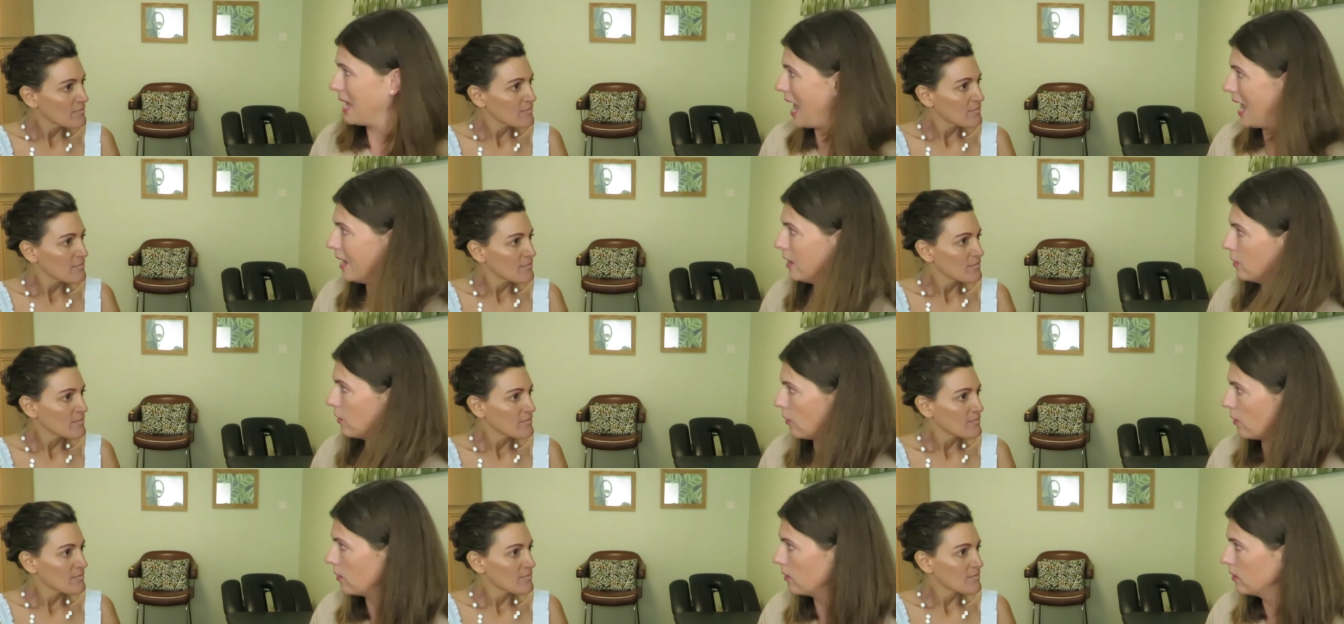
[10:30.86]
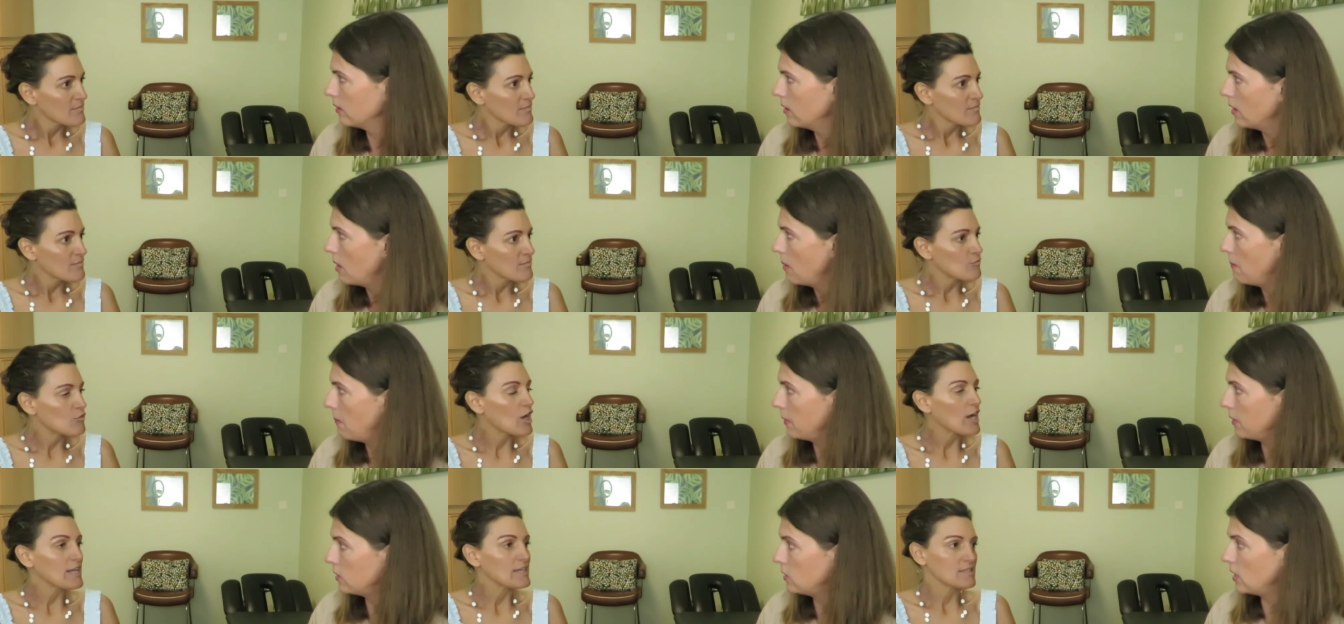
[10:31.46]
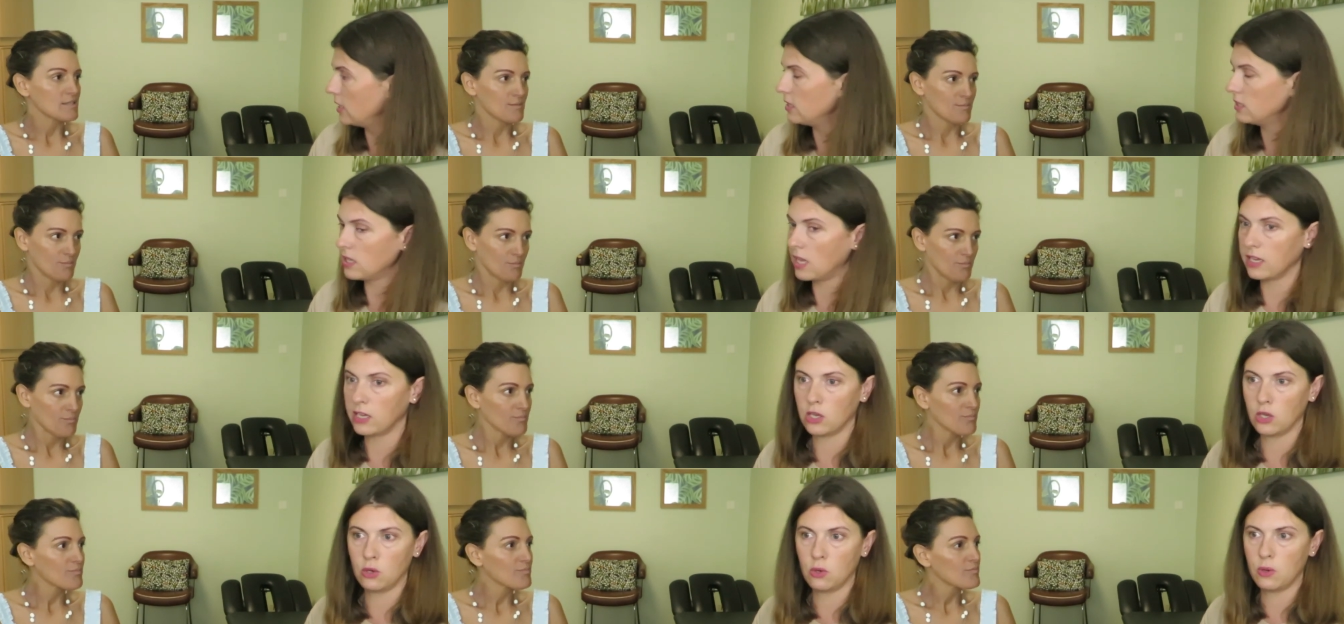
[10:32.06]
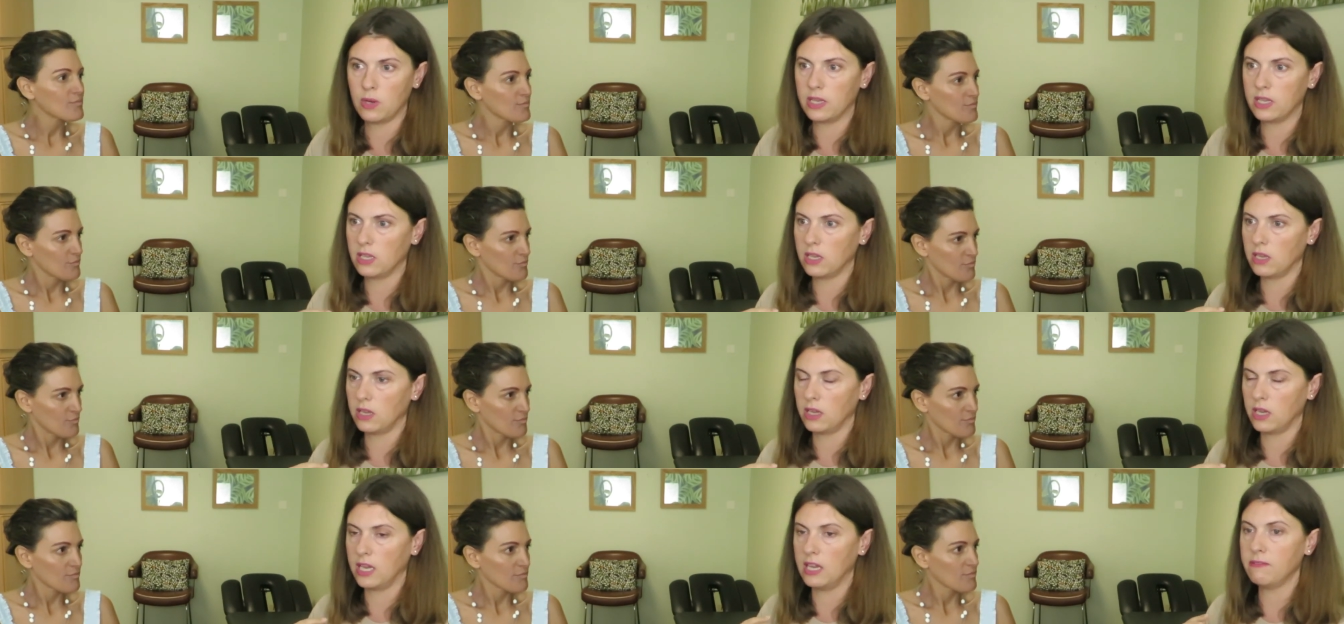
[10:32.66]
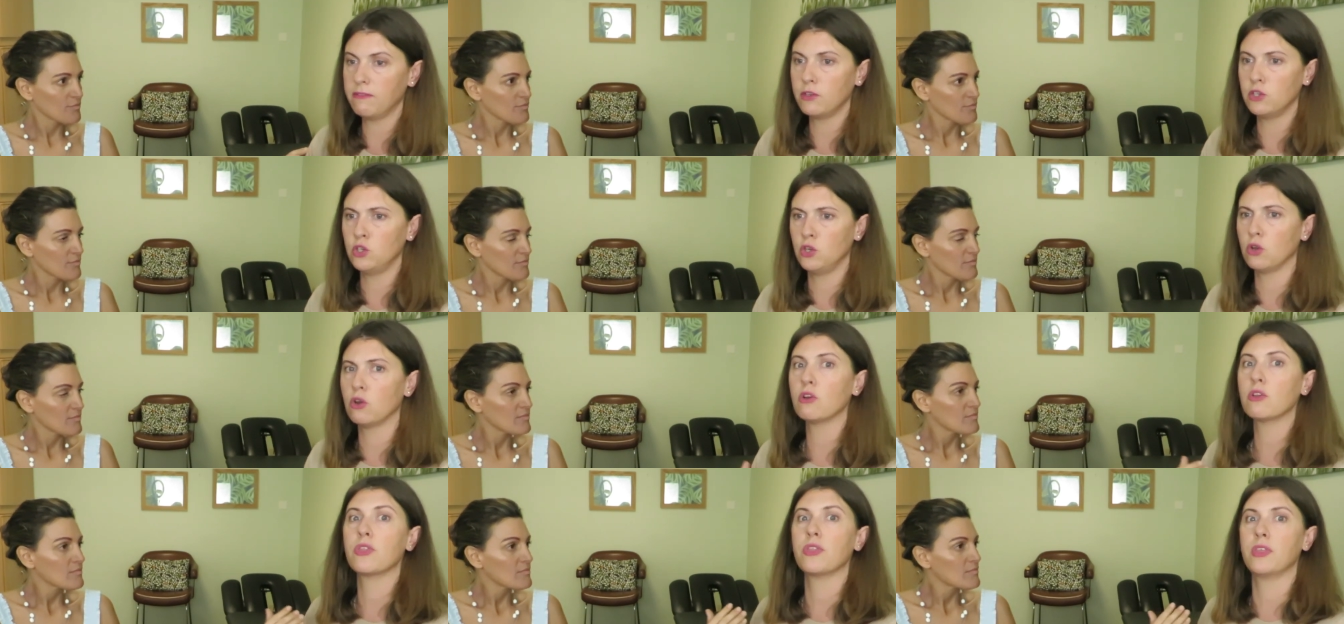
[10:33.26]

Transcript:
Speaker 1: be anger. Right. Things like you even you're